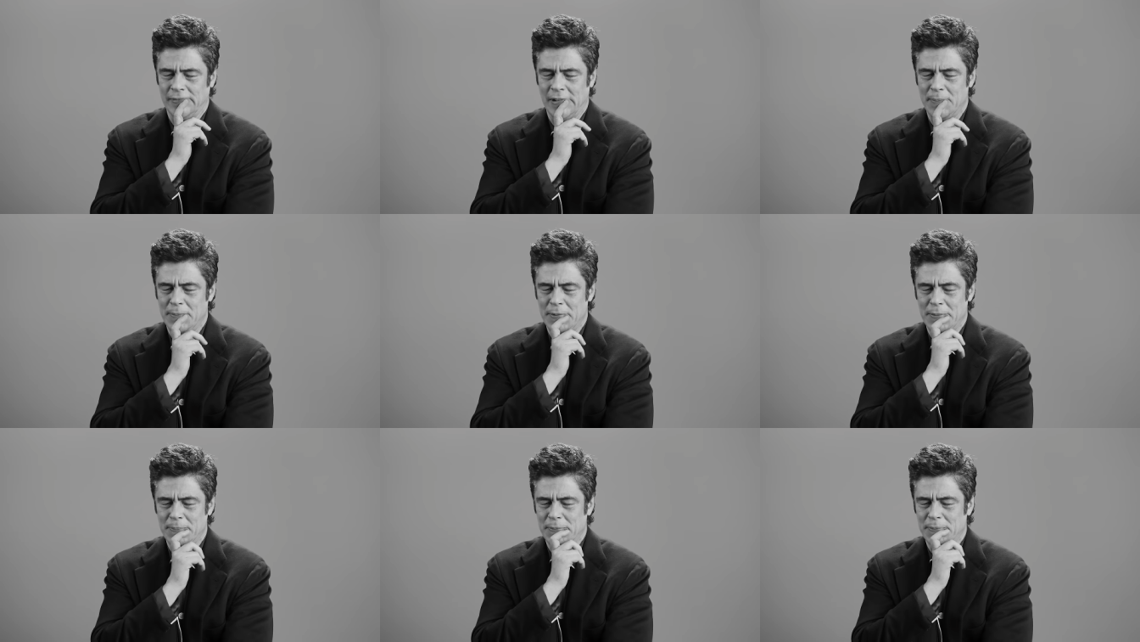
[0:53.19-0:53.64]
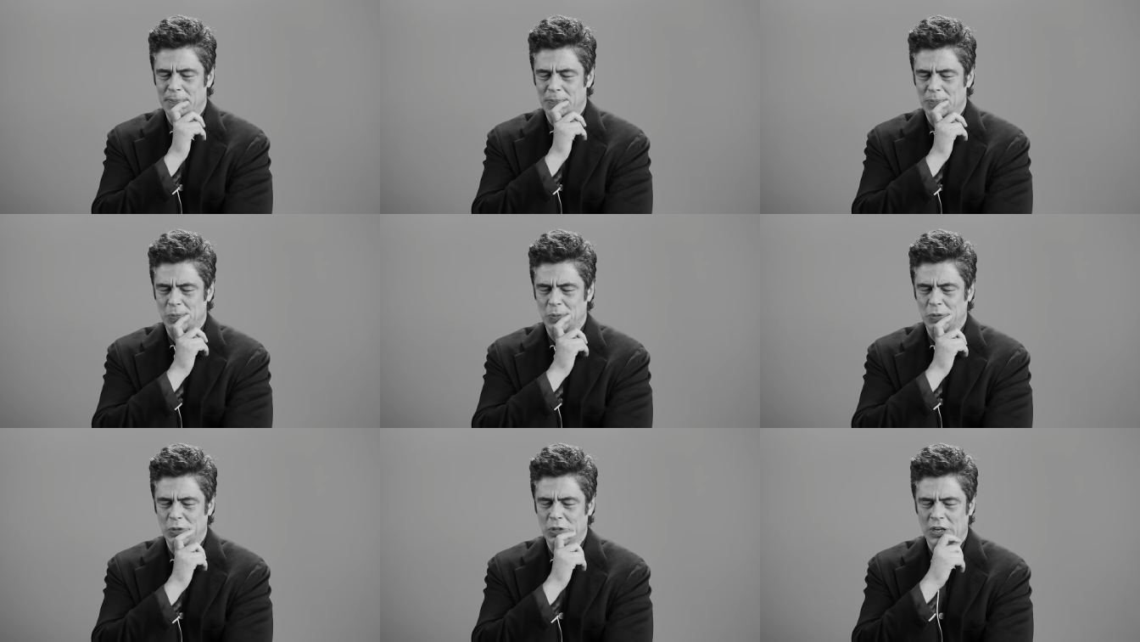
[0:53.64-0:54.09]
I mean,
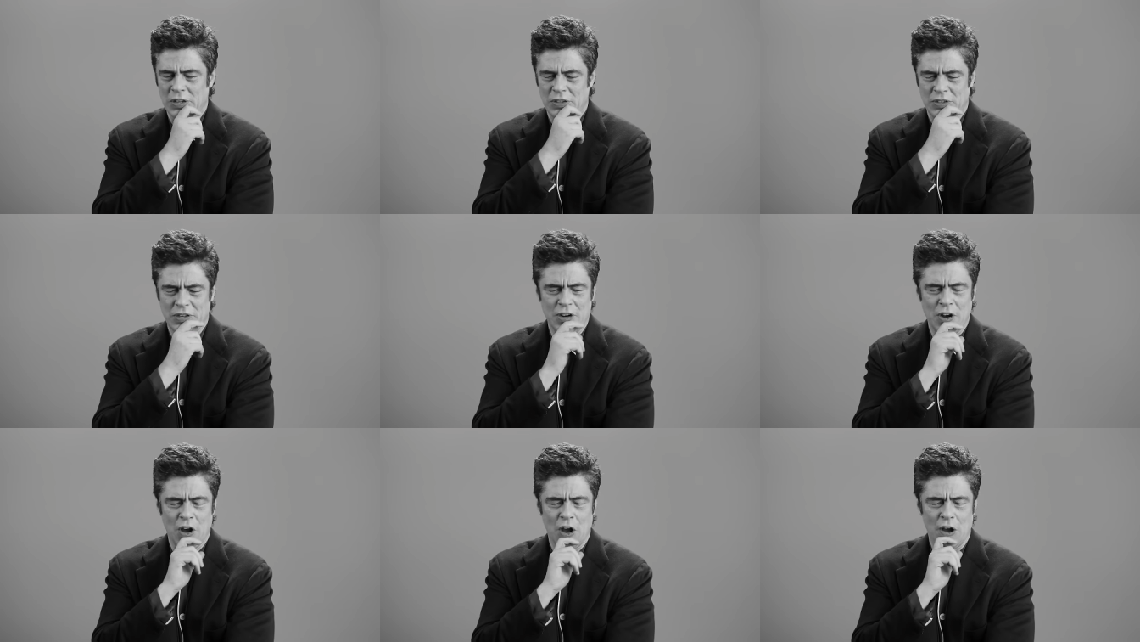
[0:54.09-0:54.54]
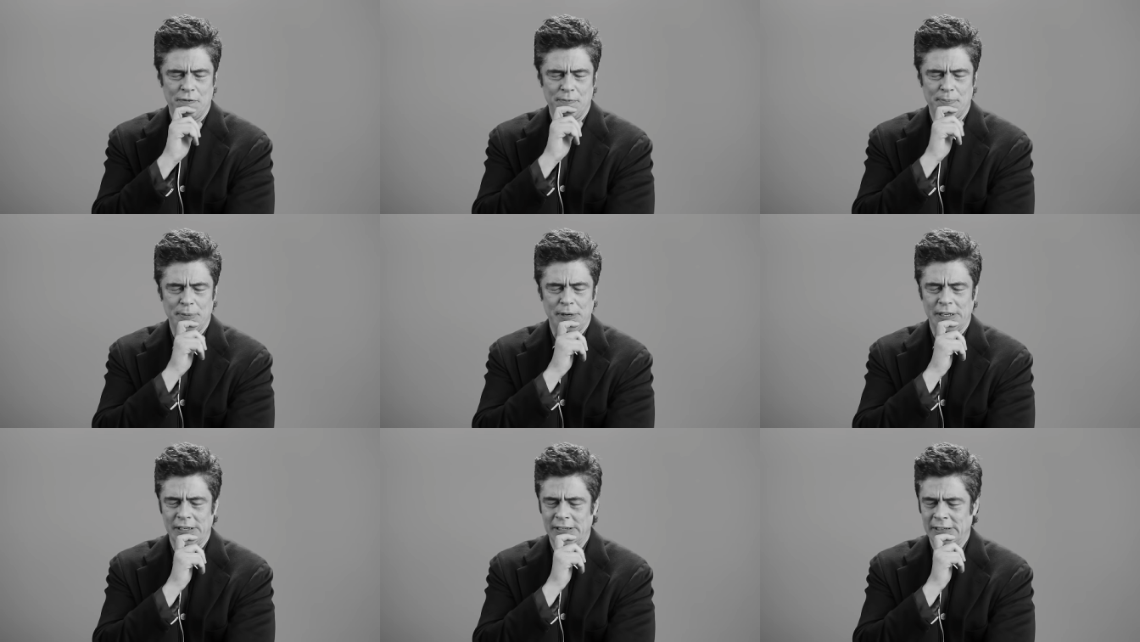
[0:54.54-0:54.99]
Dustin
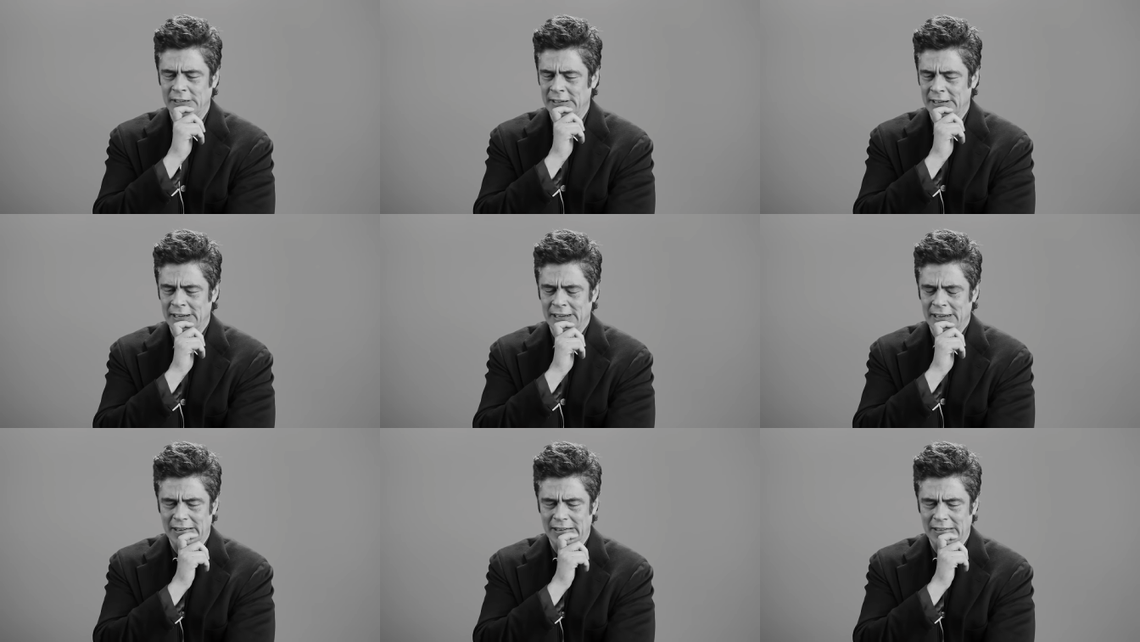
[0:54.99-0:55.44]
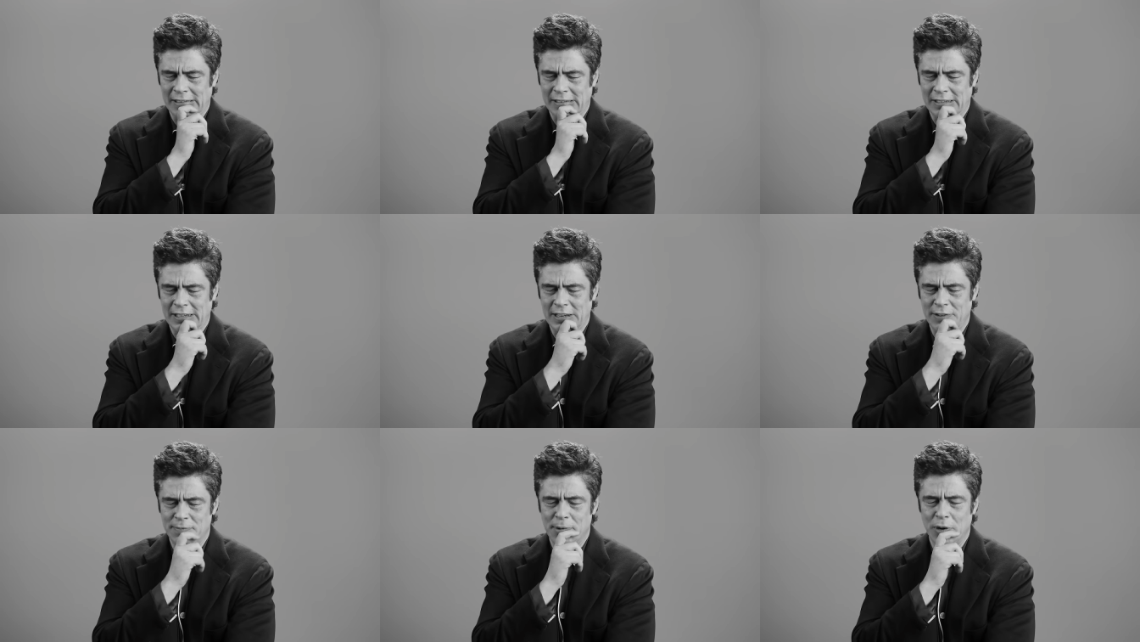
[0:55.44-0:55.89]
Hoffman and, and
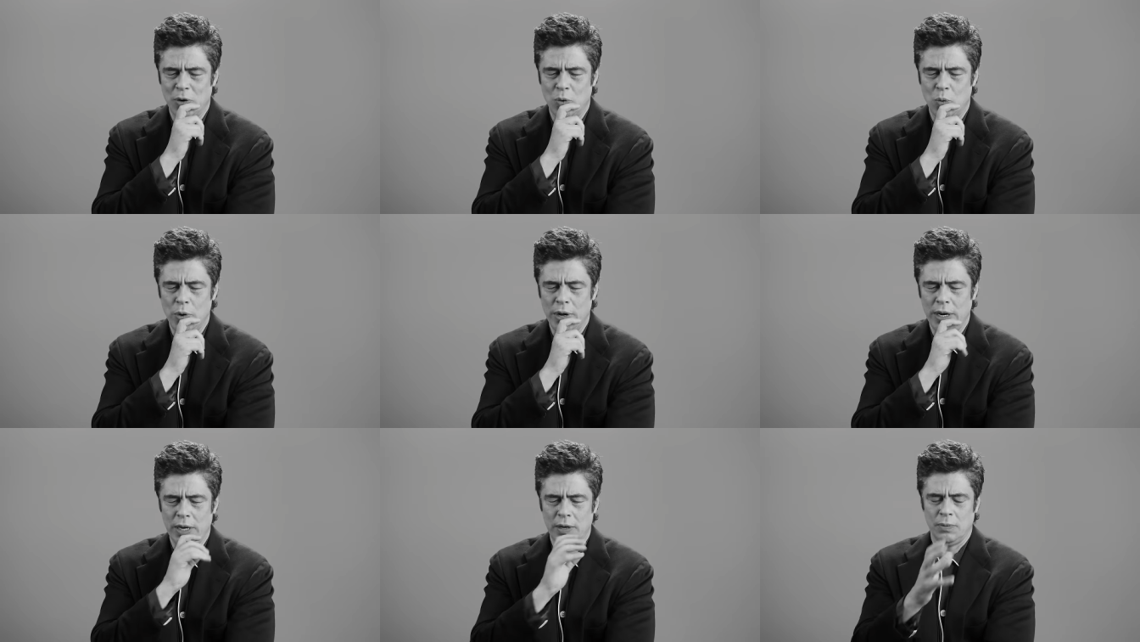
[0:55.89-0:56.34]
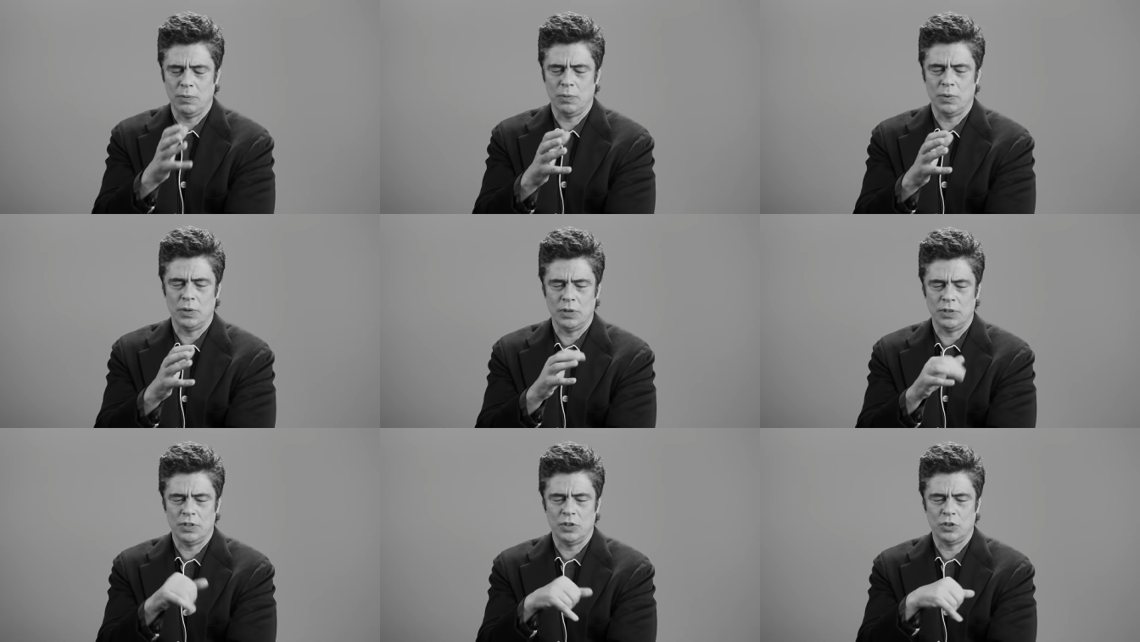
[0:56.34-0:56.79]
Steve McQueen
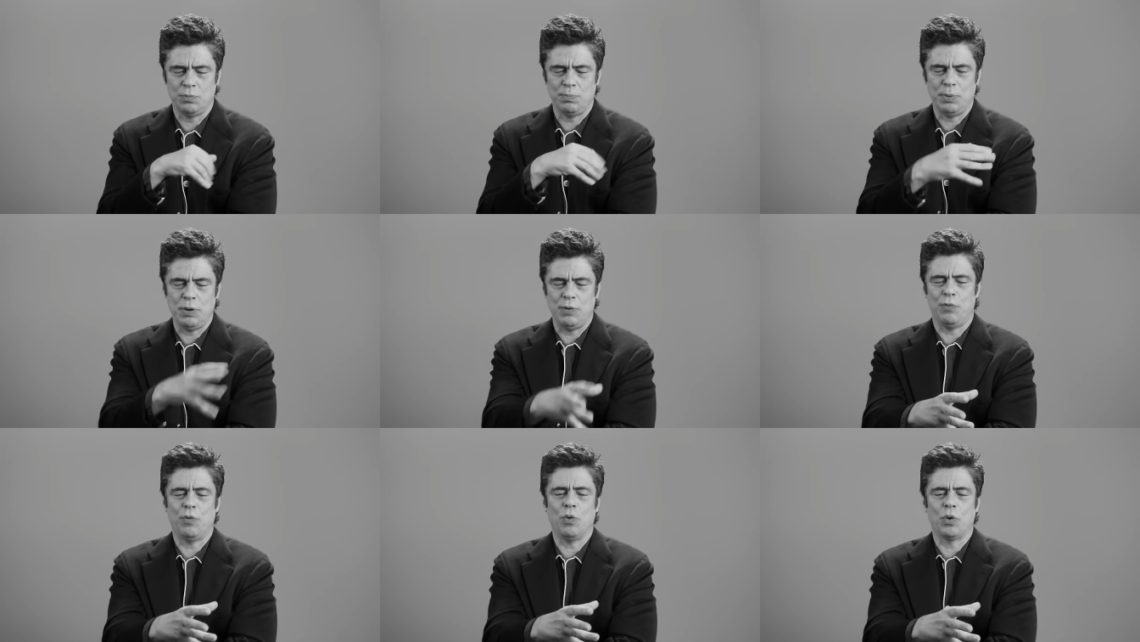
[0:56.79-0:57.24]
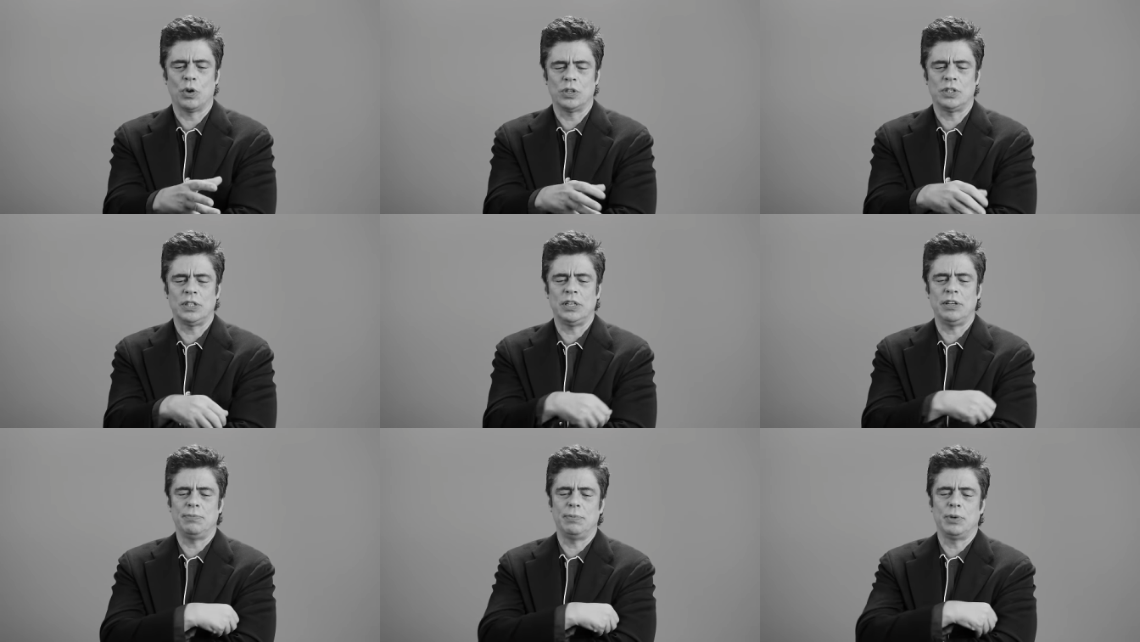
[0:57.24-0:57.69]
when just before
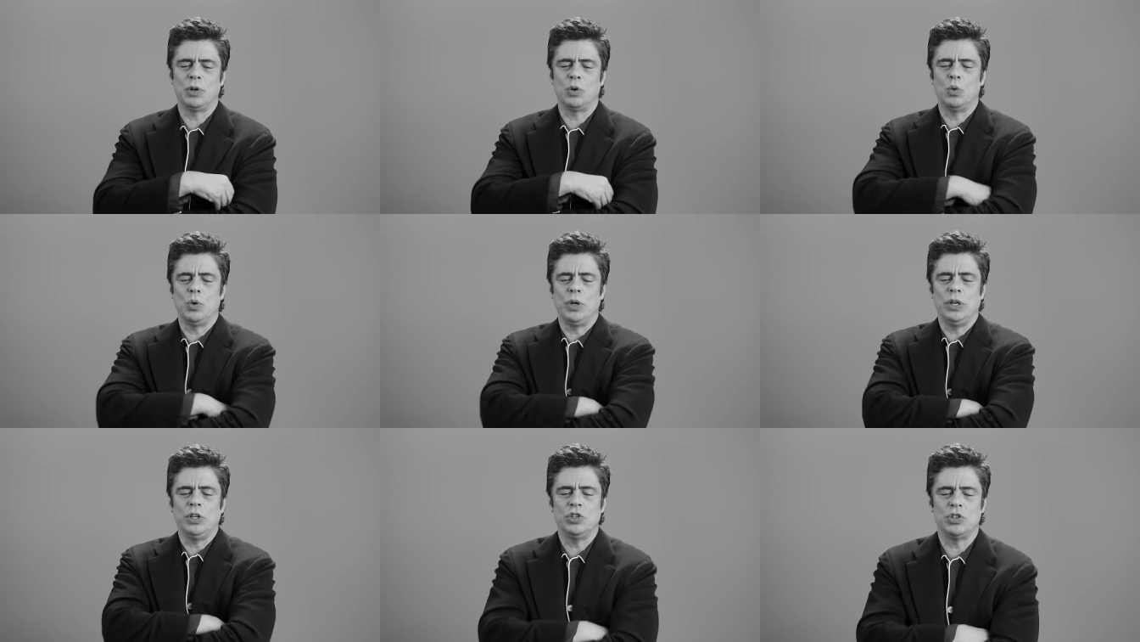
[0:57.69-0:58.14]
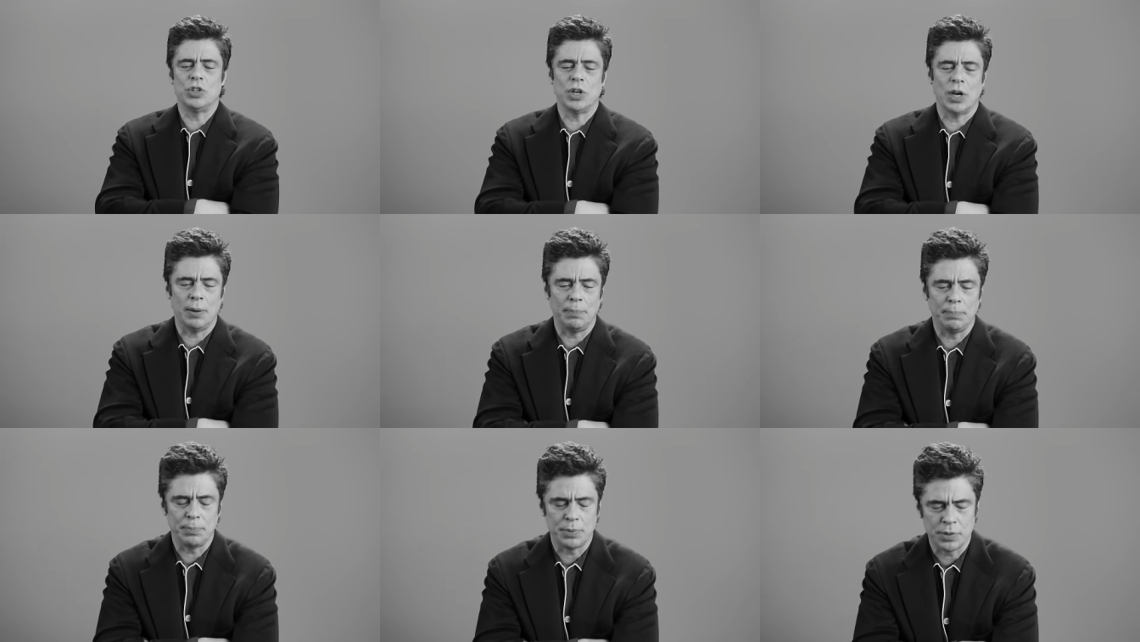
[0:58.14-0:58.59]
Steve McQueen
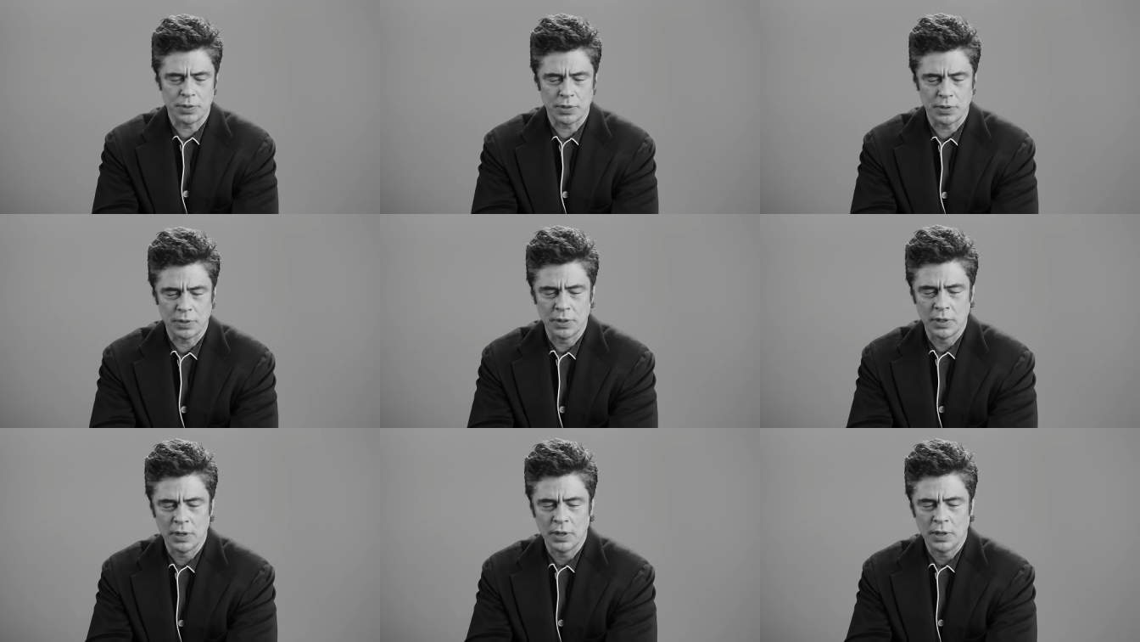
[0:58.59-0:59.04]
jumps